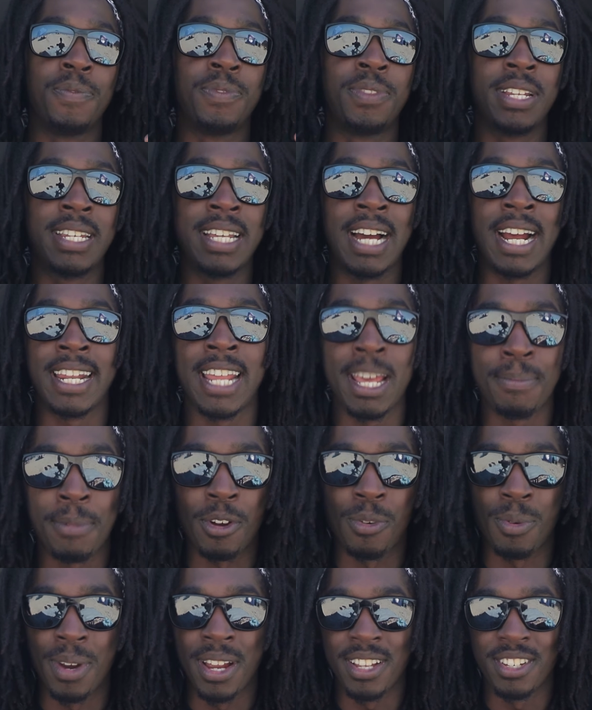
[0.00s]
the
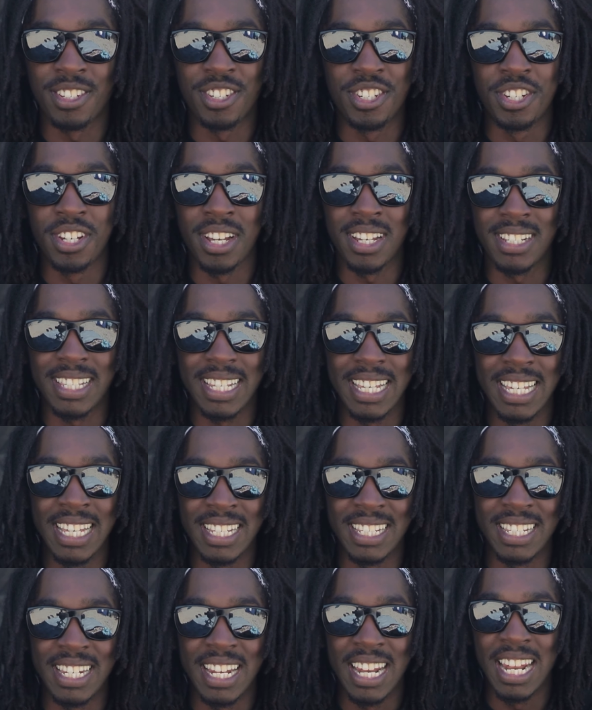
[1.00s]
dynamic range just
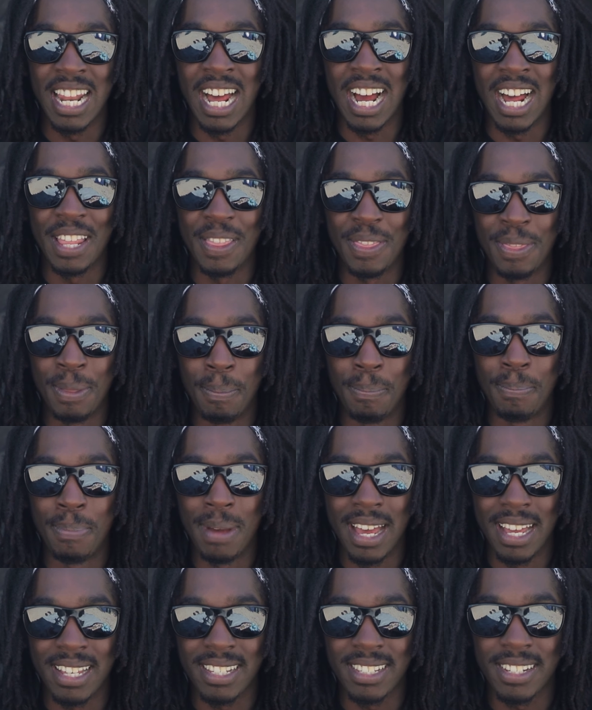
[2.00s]
is not the
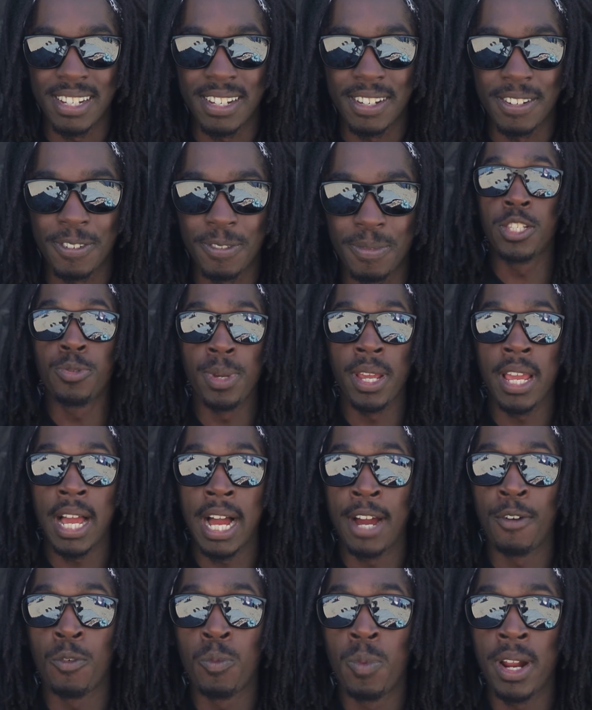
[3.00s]
best. Now this week
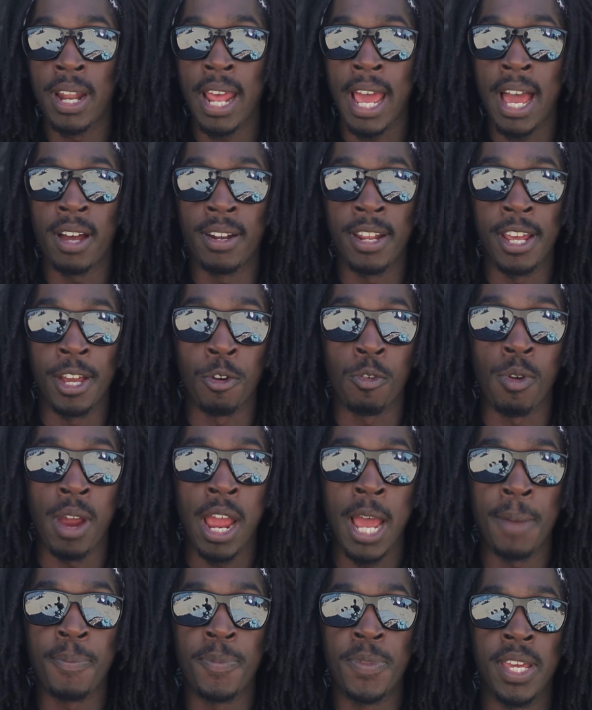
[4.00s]
I went out and
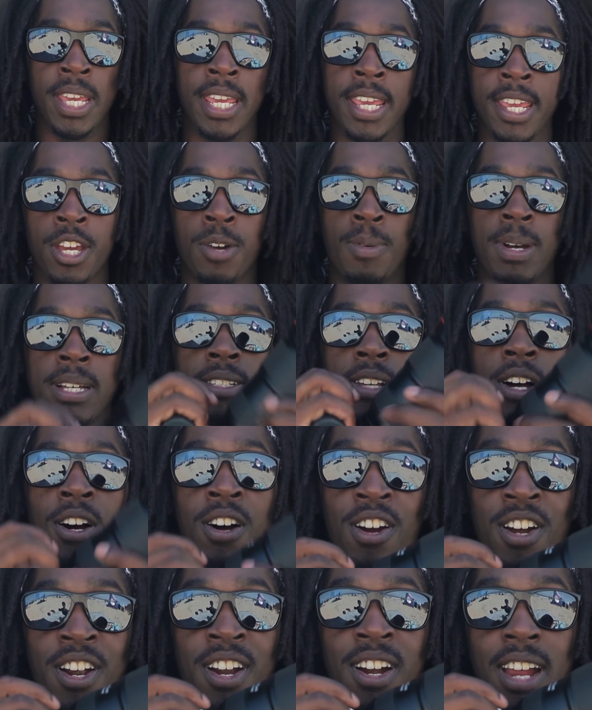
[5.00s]
grabbed the EOS
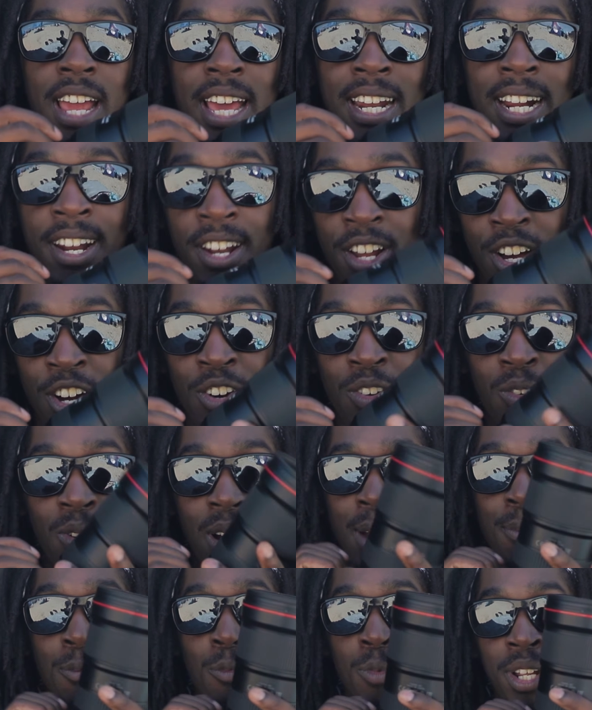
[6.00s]
R, and I know
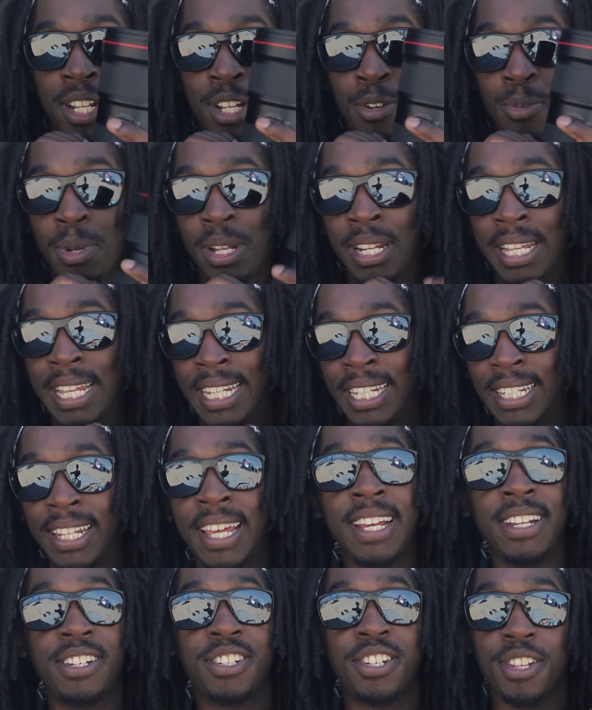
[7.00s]
I'm really
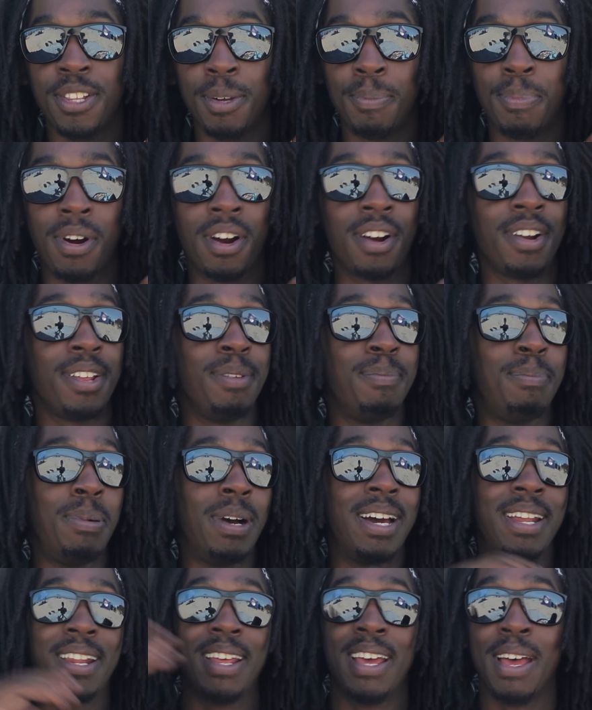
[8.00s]
late to the party,
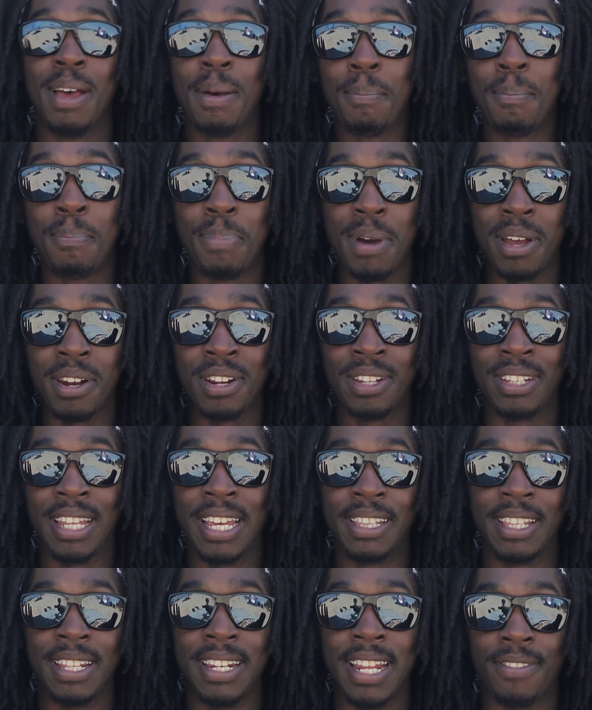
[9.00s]
but better
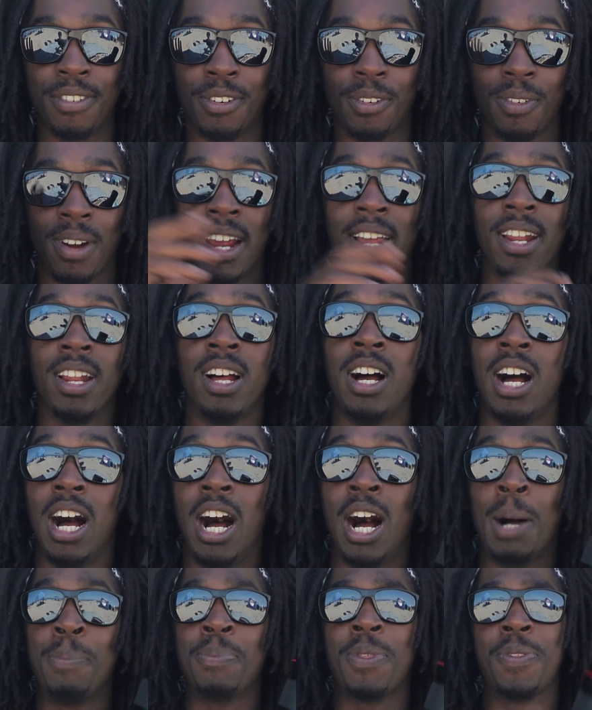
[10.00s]
late than never, right?
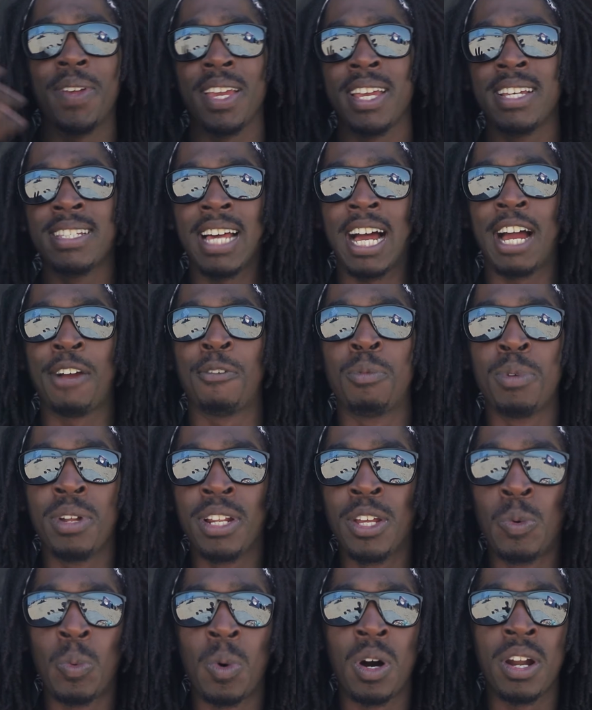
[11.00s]
The thing is, I
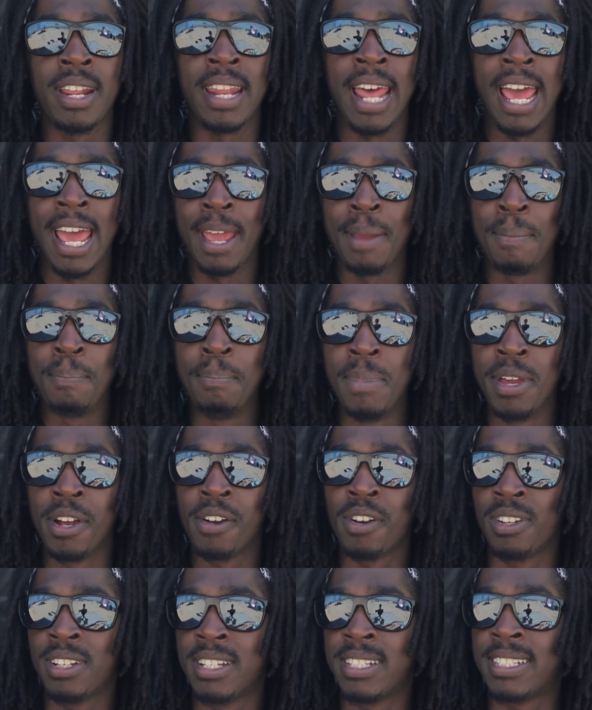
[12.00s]
really wanted a
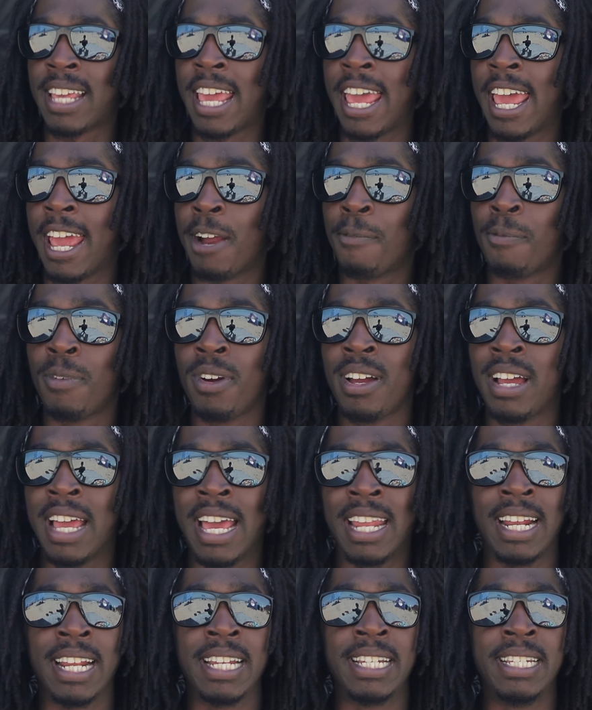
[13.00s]
mirrorless camera,
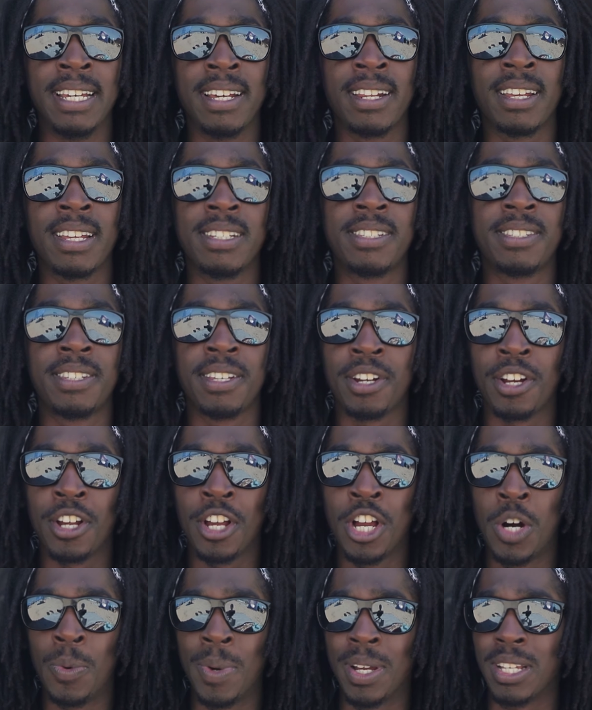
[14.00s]
and I did consider
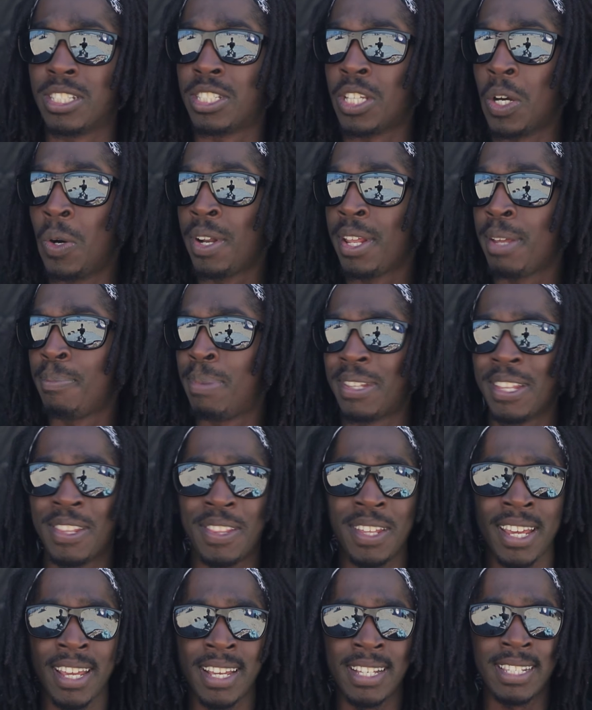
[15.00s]
going Sony, but the
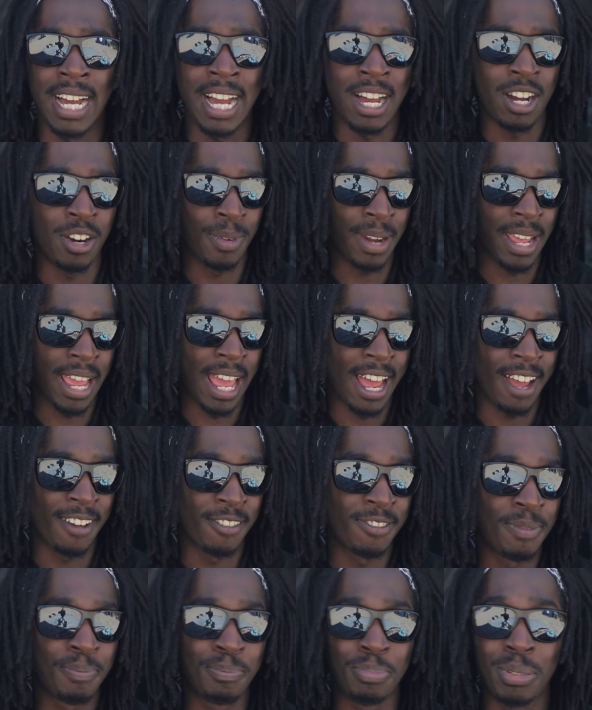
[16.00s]
thing is I already
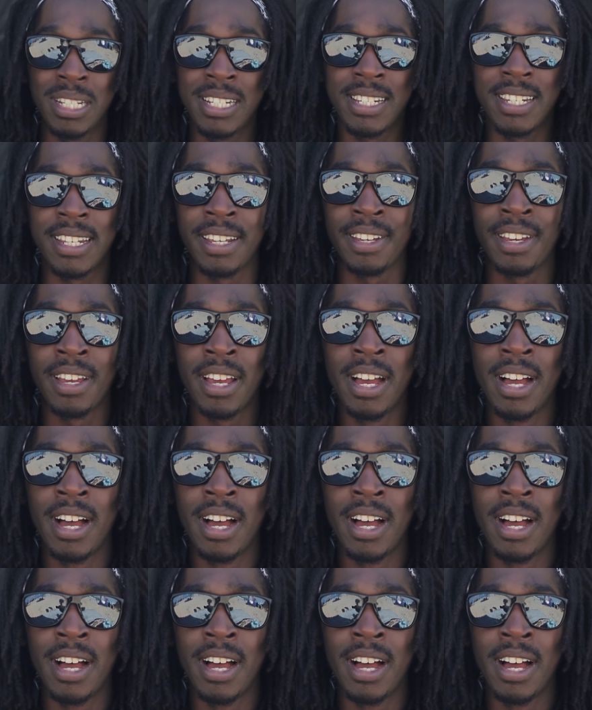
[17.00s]
have plenty